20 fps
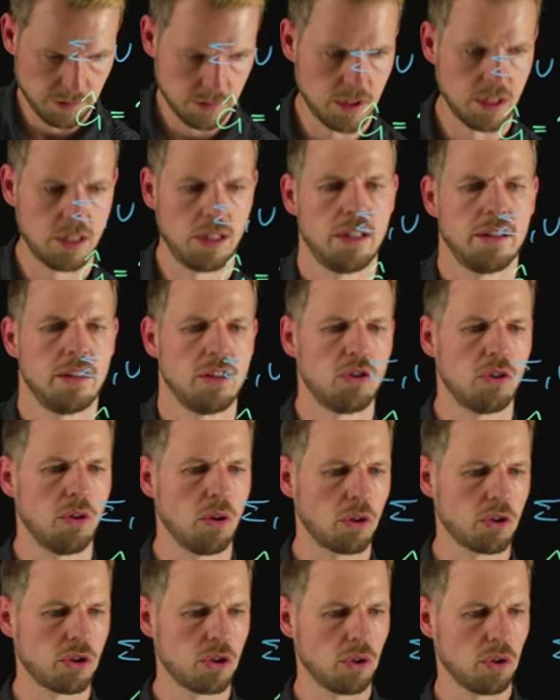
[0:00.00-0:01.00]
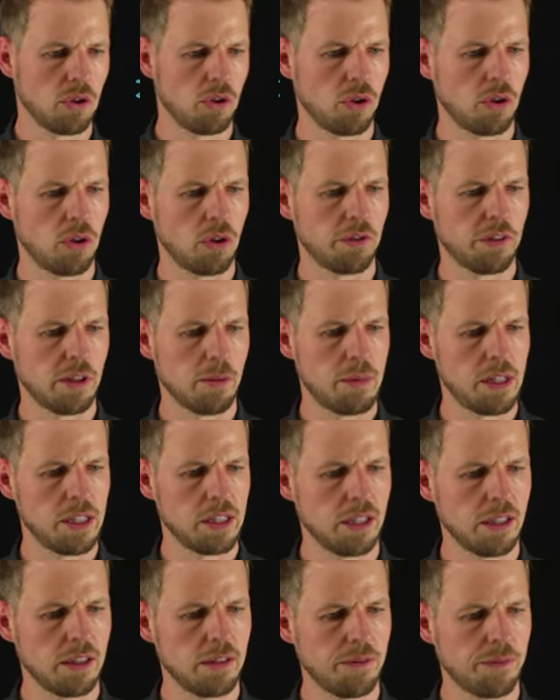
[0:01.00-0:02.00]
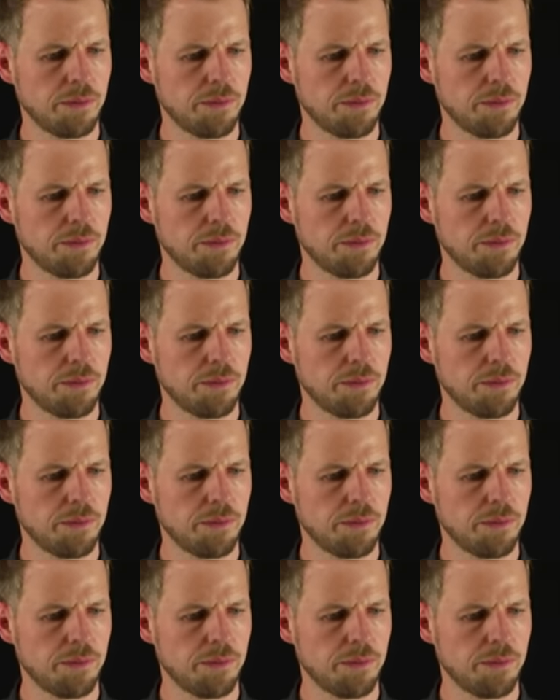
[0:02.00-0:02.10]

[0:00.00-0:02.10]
Ah, and this look, should look familiar.